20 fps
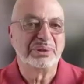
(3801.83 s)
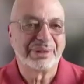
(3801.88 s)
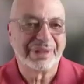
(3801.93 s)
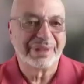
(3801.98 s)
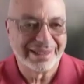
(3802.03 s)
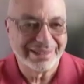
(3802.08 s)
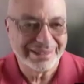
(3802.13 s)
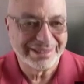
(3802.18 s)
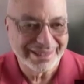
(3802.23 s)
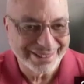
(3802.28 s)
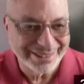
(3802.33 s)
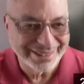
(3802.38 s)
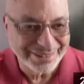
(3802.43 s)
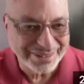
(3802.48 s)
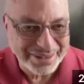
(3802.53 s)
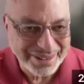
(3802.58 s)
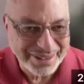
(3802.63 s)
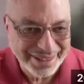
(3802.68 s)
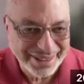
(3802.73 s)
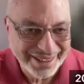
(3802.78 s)
don't know
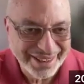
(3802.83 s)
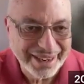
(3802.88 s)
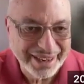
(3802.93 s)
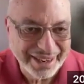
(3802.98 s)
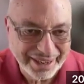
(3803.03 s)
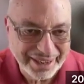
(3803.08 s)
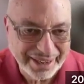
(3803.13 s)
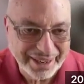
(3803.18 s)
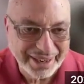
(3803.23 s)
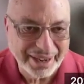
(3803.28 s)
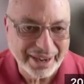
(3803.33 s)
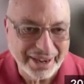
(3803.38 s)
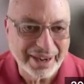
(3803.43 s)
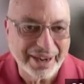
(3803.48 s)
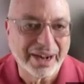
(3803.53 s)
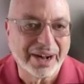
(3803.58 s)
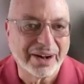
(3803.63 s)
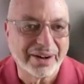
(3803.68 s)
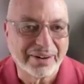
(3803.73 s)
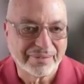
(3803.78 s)
them.
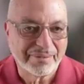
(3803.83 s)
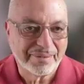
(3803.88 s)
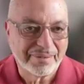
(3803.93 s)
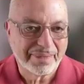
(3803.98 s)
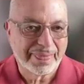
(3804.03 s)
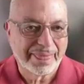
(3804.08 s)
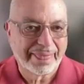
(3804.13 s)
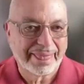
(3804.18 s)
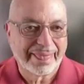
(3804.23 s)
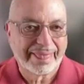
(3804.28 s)
We lost